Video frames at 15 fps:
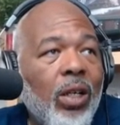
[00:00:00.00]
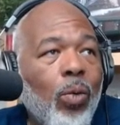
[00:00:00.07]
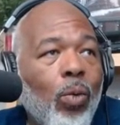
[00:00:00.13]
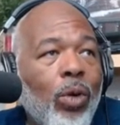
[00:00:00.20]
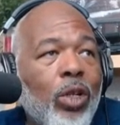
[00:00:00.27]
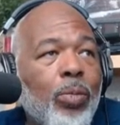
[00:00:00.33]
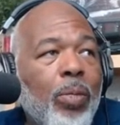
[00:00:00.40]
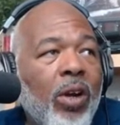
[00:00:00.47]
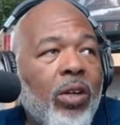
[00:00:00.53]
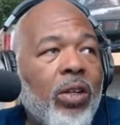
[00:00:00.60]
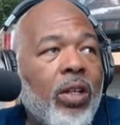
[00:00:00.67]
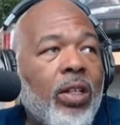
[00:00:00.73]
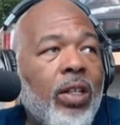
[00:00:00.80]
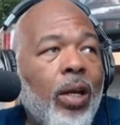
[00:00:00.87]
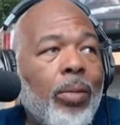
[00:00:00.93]
which bear the
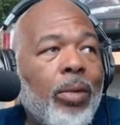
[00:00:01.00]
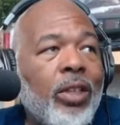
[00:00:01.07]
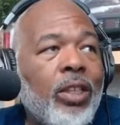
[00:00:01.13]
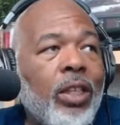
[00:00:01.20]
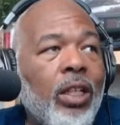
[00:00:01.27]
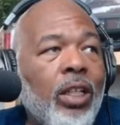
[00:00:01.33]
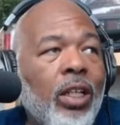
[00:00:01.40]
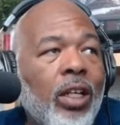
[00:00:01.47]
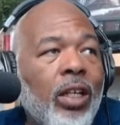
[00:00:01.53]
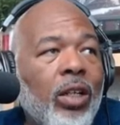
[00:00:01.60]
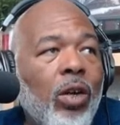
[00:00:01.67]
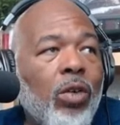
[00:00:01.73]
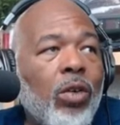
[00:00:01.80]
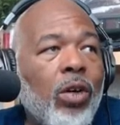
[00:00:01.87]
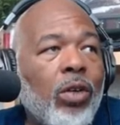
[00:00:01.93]
club insignia and
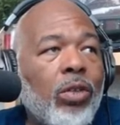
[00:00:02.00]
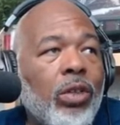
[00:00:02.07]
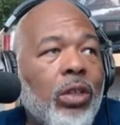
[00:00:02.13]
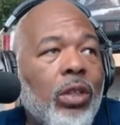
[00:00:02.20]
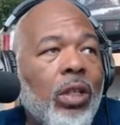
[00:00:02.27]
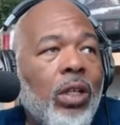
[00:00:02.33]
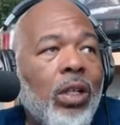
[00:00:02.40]
logos.